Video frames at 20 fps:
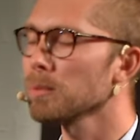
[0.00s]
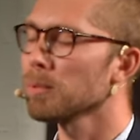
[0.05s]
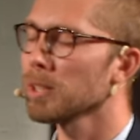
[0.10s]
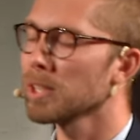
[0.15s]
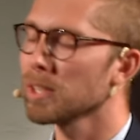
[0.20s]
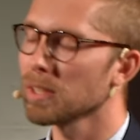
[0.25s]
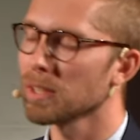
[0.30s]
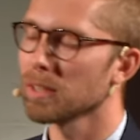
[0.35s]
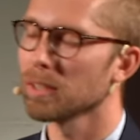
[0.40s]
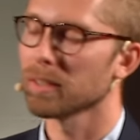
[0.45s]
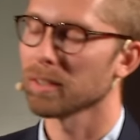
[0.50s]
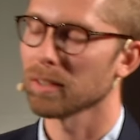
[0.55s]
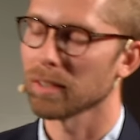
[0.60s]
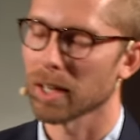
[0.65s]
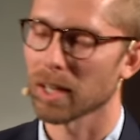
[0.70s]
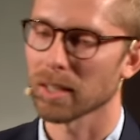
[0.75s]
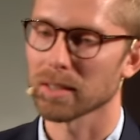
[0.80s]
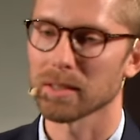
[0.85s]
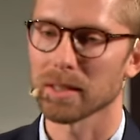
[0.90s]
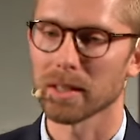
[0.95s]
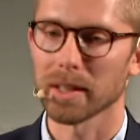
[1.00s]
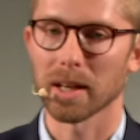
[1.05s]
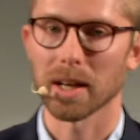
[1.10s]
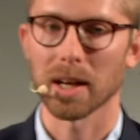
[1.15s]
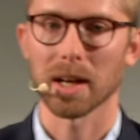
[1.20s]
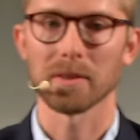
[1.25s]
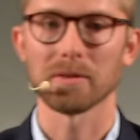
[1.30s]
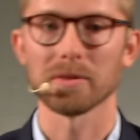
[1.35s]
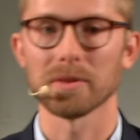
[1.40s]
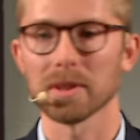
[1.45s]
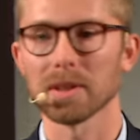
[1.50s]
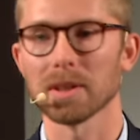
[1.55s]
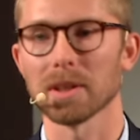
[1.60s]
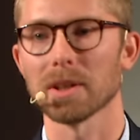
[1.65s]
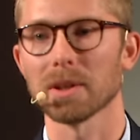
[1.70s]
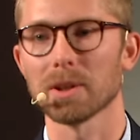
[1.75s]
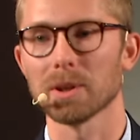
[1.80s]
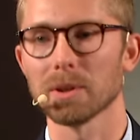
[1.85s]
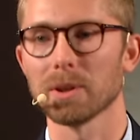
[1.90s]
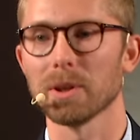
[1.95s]
we didn't actually have
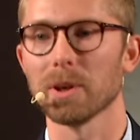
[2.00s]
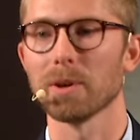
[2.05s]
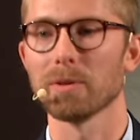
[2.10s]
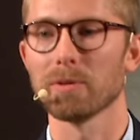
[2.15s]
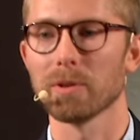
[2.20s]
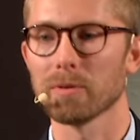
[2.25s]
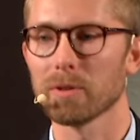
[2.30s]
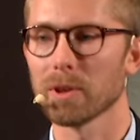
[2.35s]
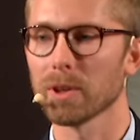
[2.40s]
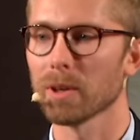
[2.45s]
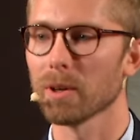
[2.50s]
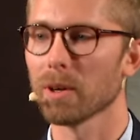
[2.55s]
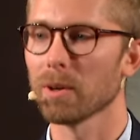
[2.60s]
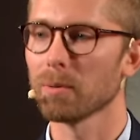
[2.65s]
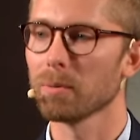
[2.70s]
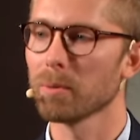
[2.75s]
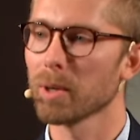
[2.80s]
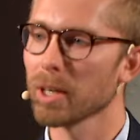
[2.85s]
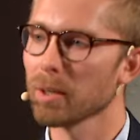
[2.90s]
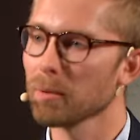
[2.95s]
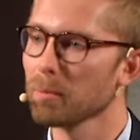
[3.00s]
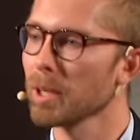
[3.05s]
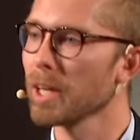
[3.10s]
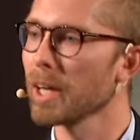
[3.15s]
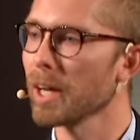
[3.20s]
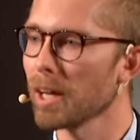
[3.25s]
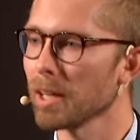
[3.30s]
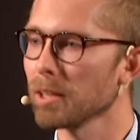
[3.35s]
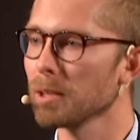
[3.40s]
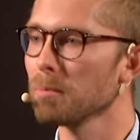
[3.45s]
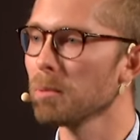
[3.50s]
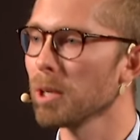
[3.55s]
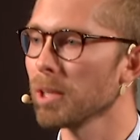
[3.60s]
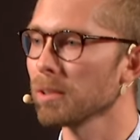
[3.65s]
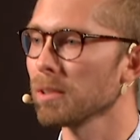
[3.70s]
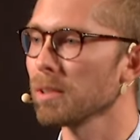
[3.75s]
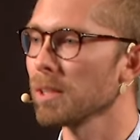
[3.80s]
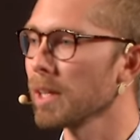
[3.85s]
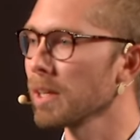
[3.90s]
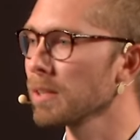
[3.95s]
a good overview of where we had the
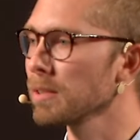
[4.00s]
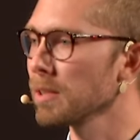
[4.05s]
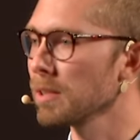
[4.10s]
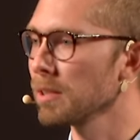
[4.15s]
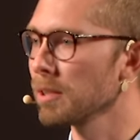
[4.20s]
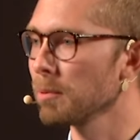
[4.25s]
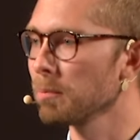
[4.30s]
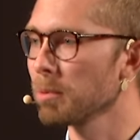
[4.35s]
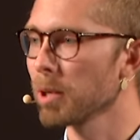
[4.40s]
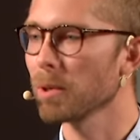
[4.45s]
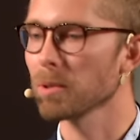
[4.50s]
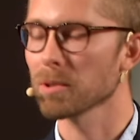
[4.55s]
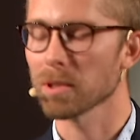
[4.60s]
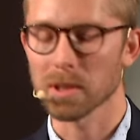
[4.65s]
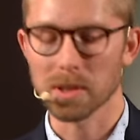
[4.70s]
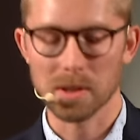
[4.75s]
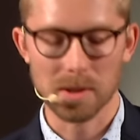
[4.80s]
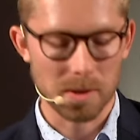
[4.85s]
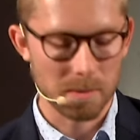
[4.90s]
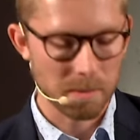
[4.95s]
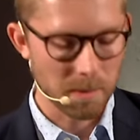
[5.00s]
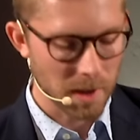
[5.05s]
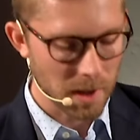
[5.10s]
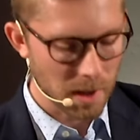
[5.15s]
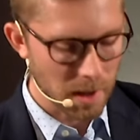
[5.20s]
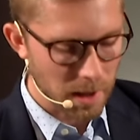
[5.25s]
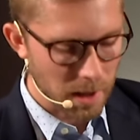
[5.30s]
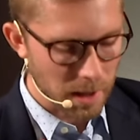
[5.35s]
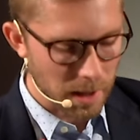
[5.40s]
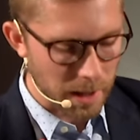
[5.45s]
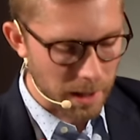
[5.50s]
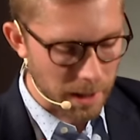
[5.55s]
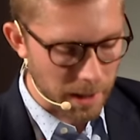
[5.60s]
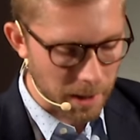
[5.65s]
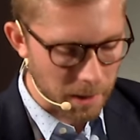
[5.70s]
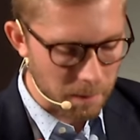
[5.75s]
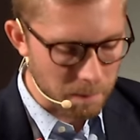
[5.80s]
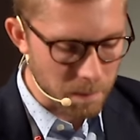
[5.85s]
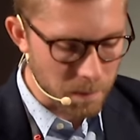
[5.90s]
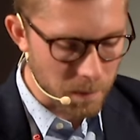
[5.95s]
bottlenecks in the process.
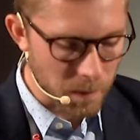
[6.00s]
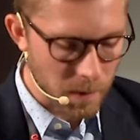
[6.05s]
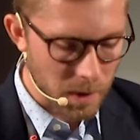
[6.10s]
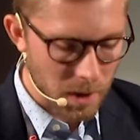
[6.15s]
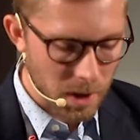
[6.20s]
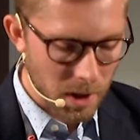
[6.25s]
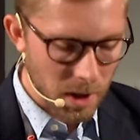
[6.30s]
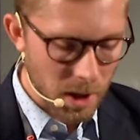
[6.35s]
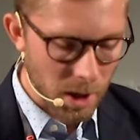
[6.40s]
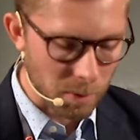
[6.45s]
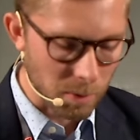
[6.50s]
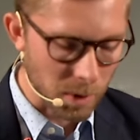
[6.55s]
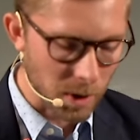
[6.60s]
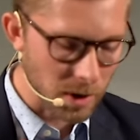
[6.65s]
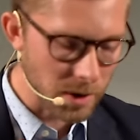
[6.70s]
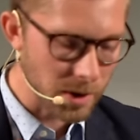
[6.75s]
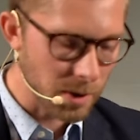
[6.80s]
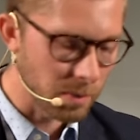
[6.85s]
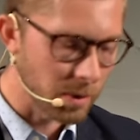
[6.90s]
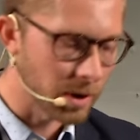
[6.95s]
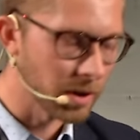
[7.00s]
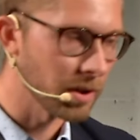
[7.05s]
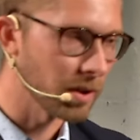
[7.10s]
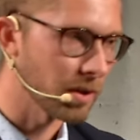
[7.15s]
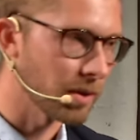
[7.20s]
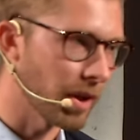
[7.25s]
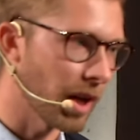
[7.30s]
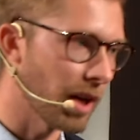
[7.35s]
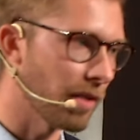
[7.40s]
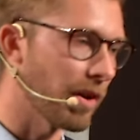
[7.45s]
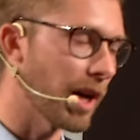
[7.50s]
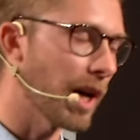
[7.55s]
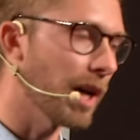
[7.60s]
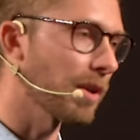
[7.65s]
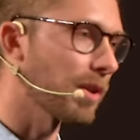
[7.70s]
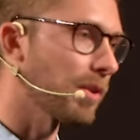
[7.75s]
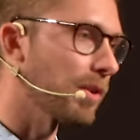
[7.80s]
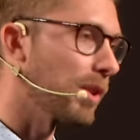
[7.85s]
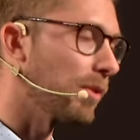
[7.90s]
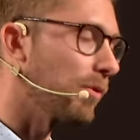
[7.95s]
And we also wanted to have
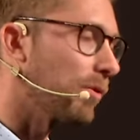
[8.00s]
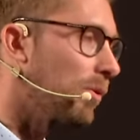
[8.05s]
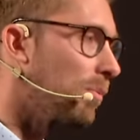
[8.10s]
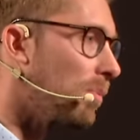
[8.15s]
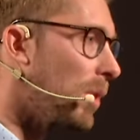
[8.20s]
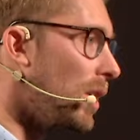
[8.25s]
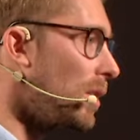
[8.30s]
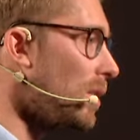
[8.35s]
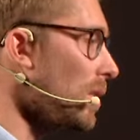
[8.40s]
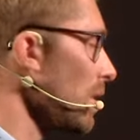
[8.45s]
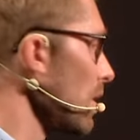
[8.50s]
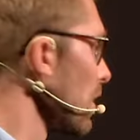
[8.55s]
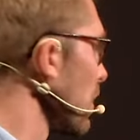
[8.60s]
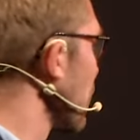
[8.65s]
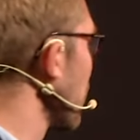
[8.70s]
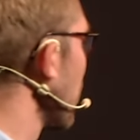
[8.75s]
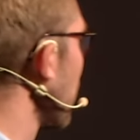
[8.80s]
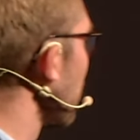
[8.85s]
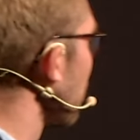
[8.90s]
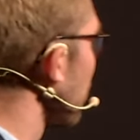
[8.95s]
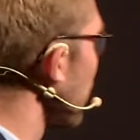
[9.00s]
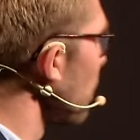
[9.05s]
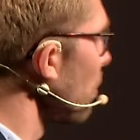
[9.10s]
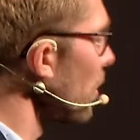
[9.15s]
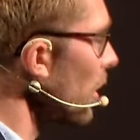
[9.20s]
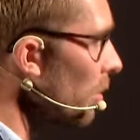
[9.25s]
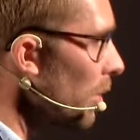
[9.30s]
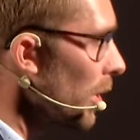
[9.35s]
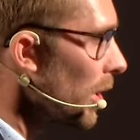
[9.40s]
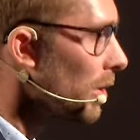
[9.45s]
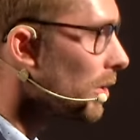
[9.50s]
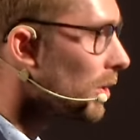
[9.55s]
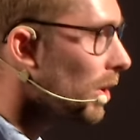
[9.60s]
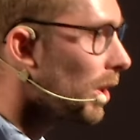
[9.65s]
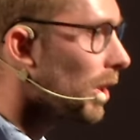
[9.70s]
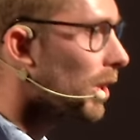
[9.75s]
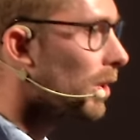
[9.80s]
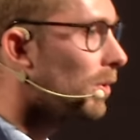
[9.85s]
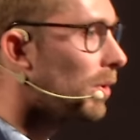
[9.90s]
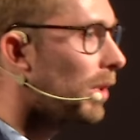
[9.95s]
accurate information when we were
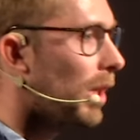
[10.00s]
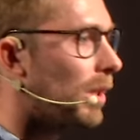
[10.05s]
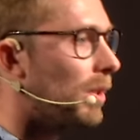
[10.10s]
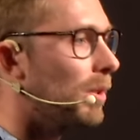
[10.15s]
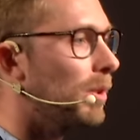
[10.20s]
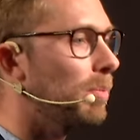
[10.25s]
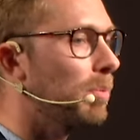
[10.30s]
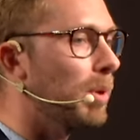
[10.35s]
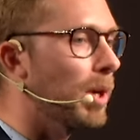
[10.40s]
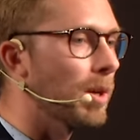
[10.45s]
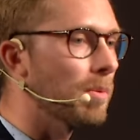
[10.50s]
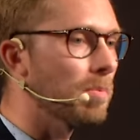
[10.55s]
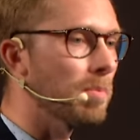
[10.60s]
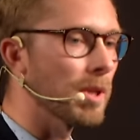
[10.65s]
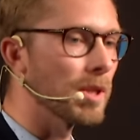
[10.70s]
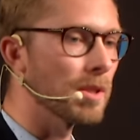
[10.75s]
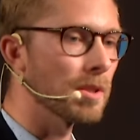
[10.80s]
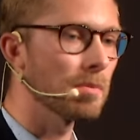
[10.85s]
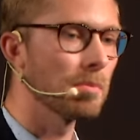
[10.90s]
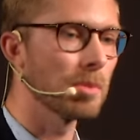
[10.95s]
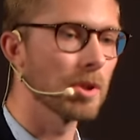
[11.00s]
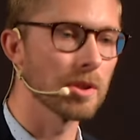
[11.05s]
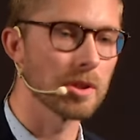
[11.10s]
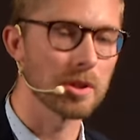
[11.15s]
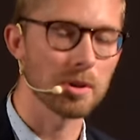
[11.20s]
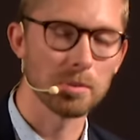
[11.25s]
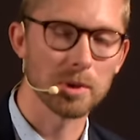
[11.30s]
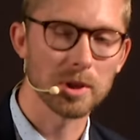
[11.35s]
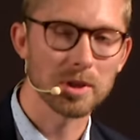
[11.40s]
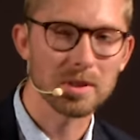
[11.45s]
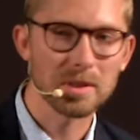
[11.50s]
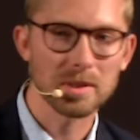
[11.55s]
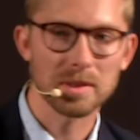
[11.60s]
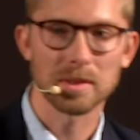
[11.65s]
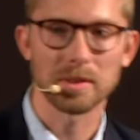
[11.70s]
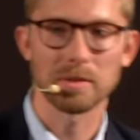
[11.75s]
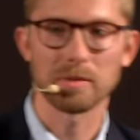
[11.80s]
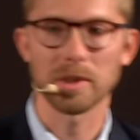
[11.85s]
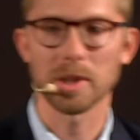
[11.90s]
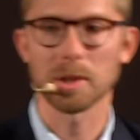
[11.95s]
talking to other departments, because it was
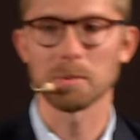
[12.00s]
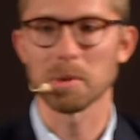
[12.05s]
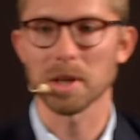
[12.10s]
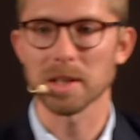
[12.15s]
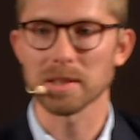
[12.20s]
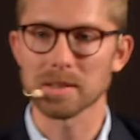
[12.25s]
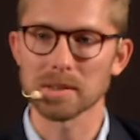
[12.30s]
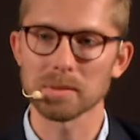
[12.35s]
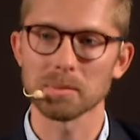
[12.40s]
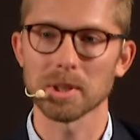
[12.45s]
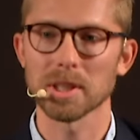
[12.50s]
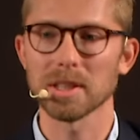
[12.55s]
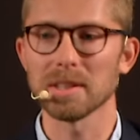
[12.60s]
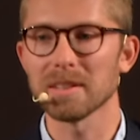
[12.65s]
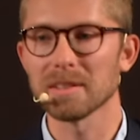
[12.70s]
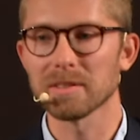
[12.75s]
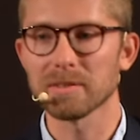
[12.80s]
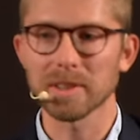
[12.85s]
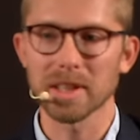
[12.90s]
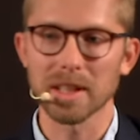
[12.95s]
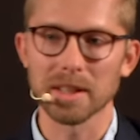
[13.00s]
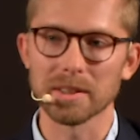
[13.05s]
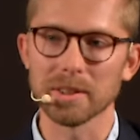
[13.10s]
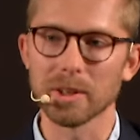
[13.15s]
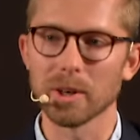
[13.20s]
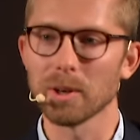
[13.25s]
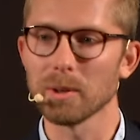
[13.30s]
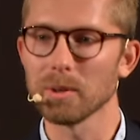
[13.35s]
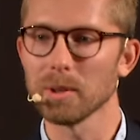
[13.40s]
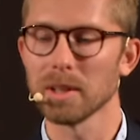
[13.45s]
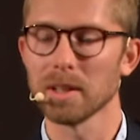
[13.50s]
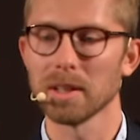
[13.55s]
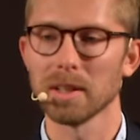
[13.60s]
very much, we didn't really know,